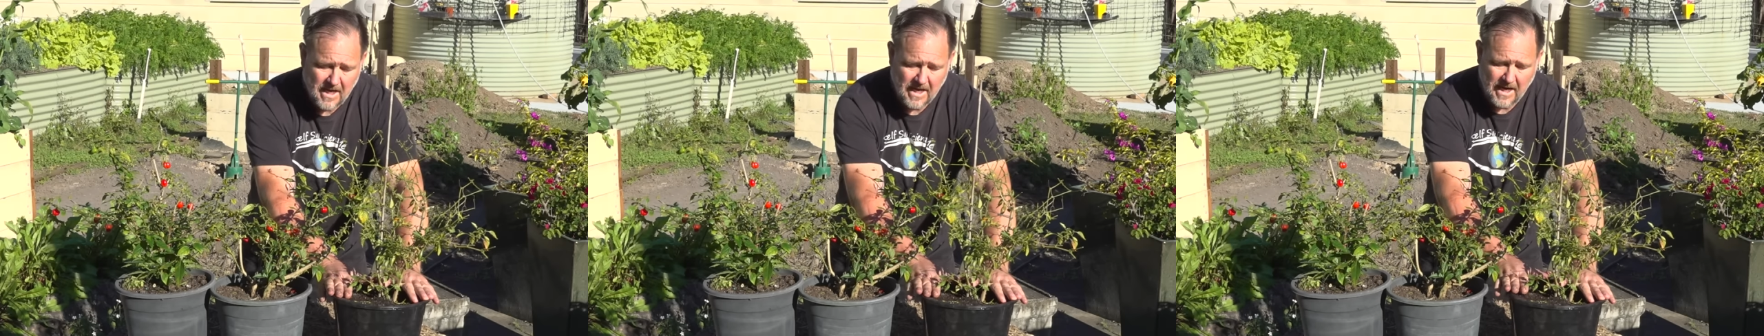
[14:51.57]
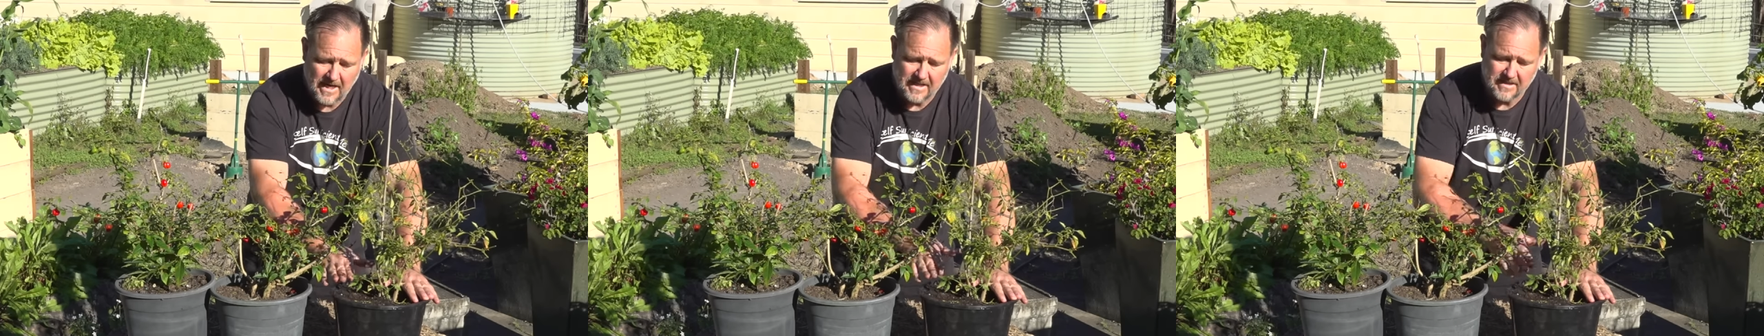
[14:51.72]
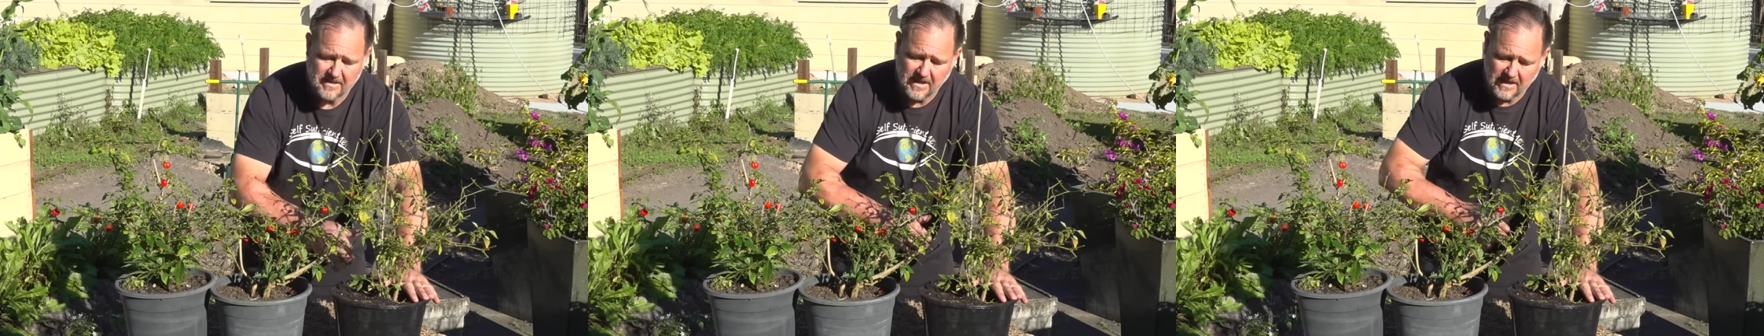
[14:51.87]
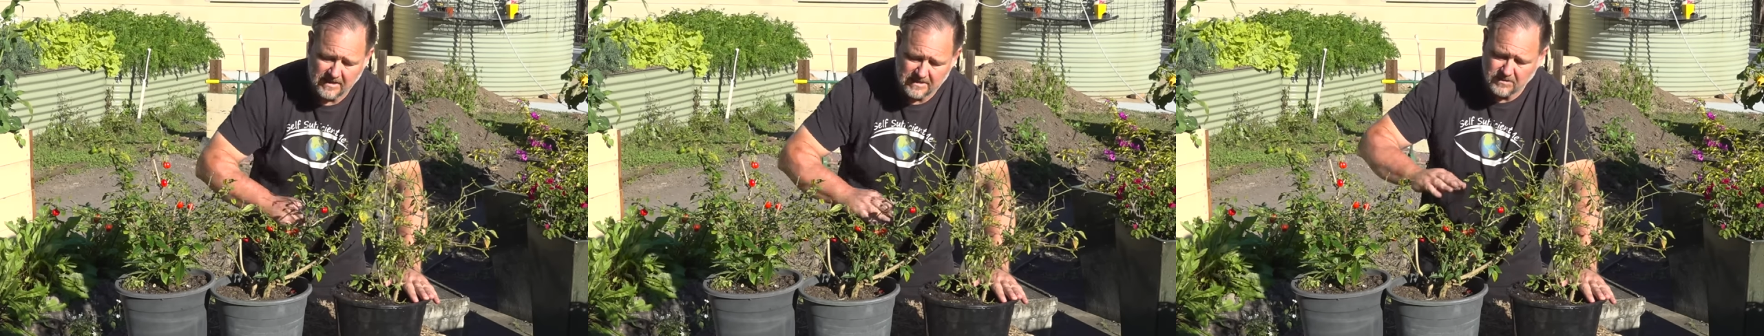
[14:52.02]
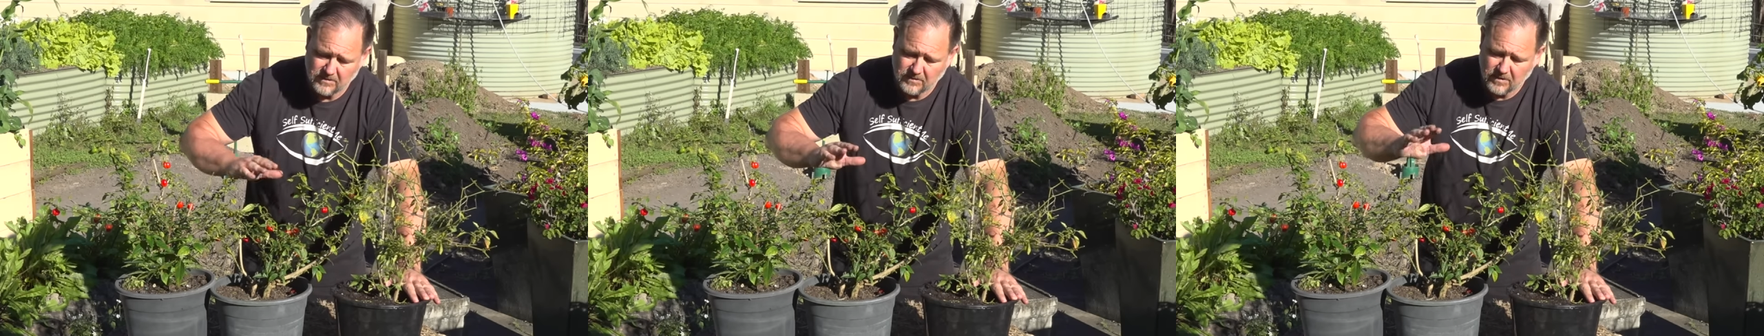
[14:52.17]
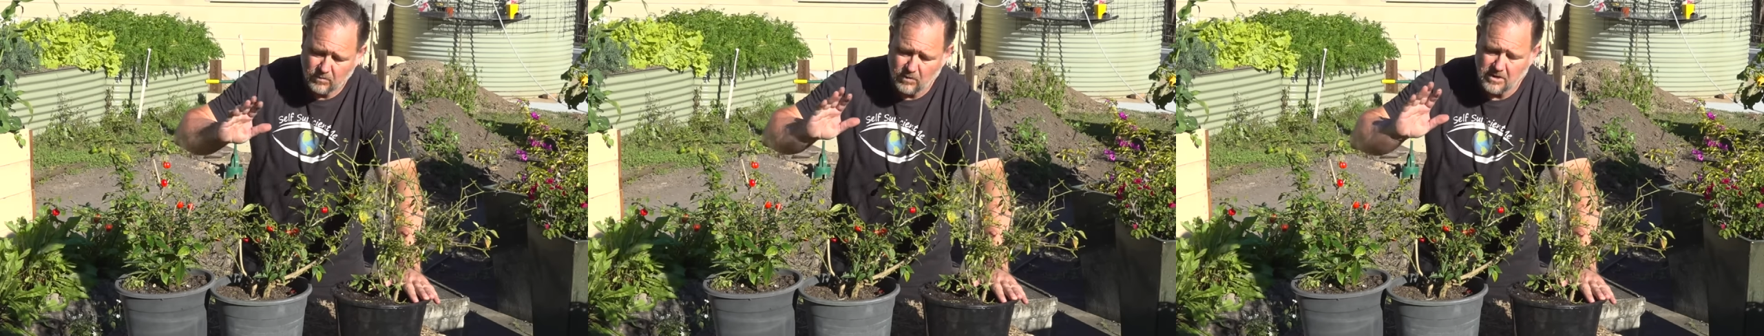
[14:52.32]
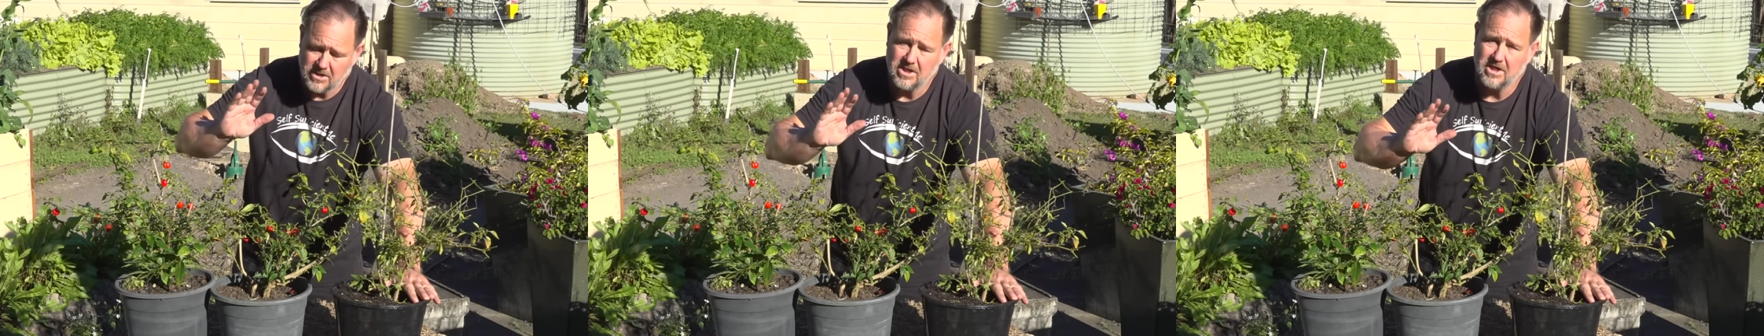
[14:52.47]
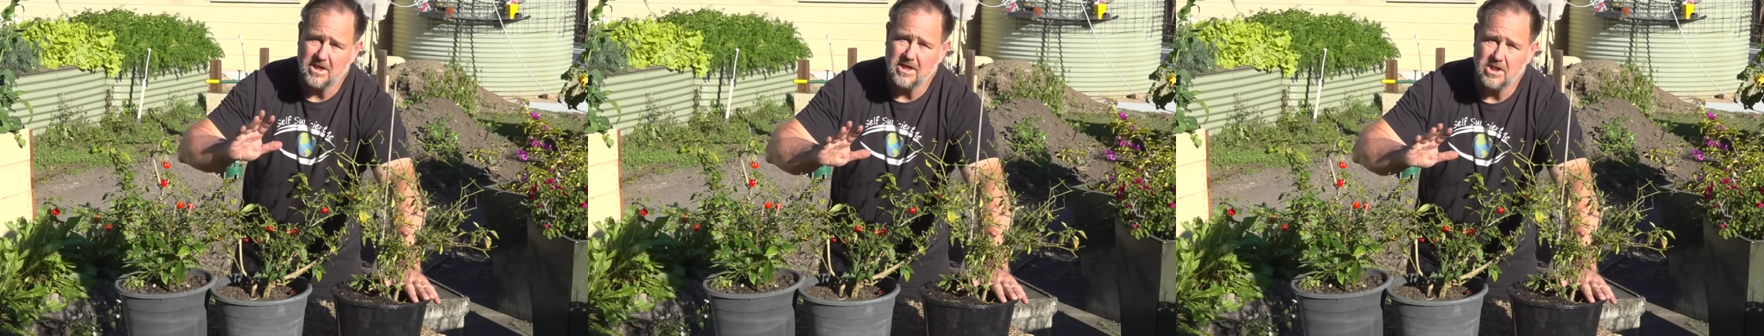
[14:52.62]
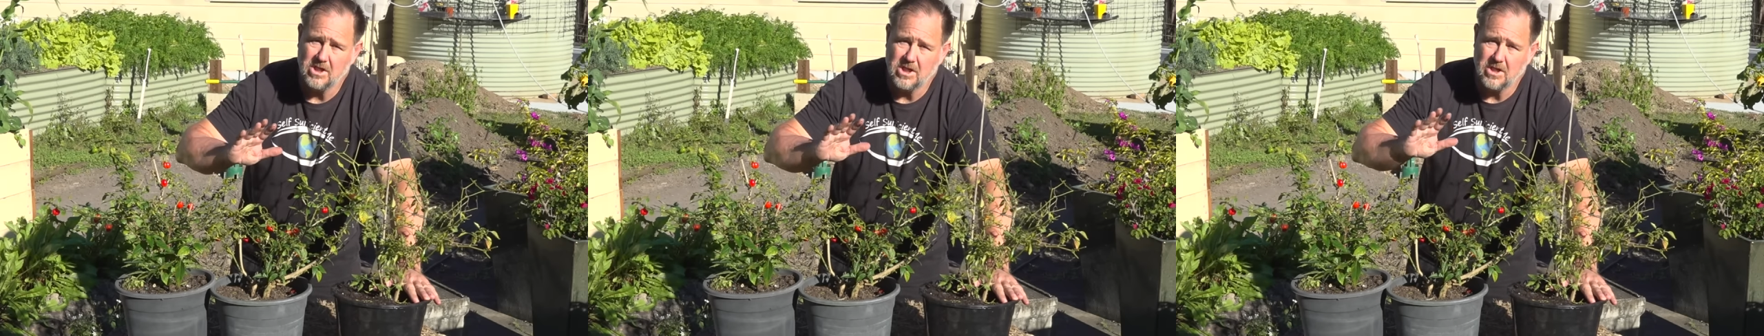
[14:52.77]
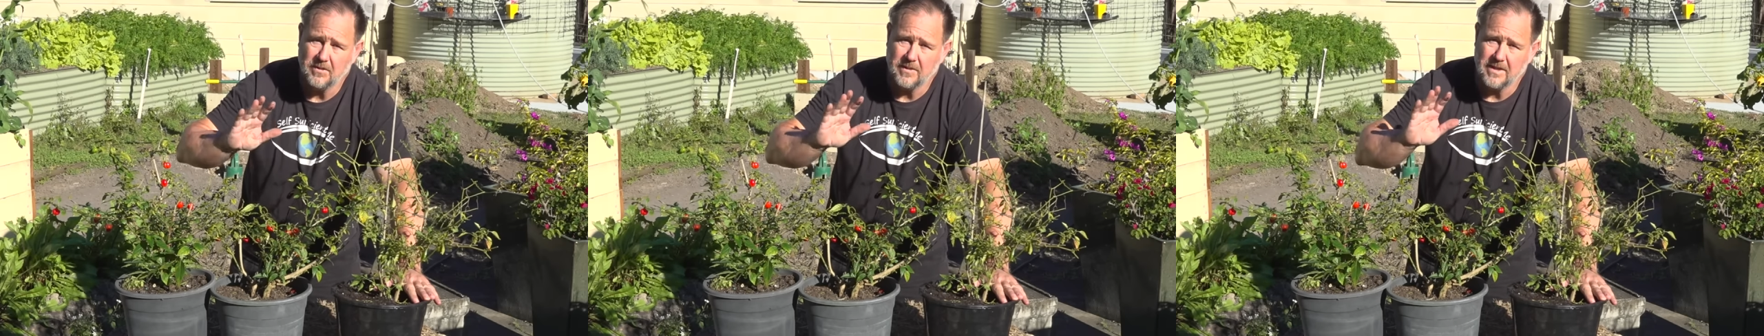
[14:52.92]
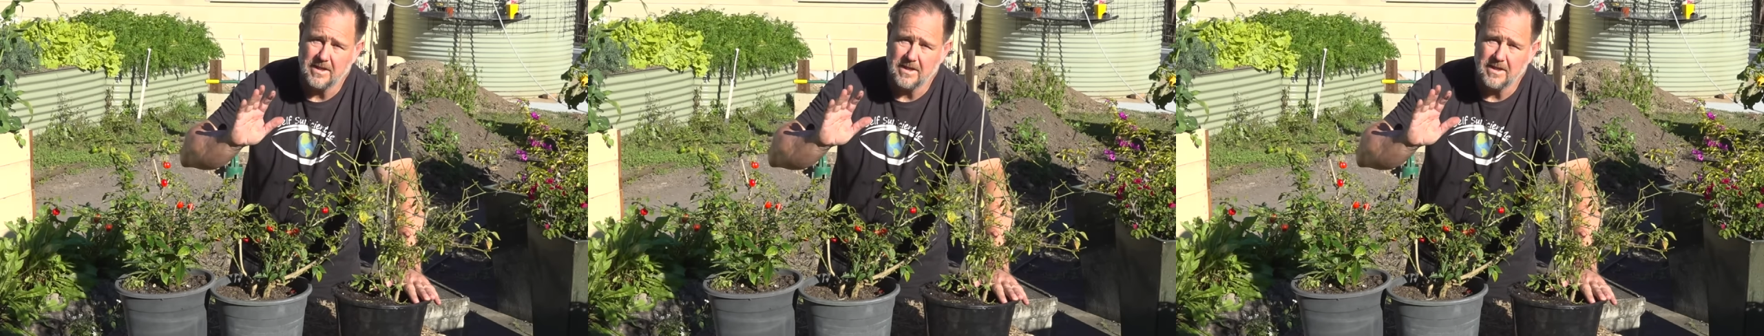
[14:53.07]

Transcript: And that's what you can do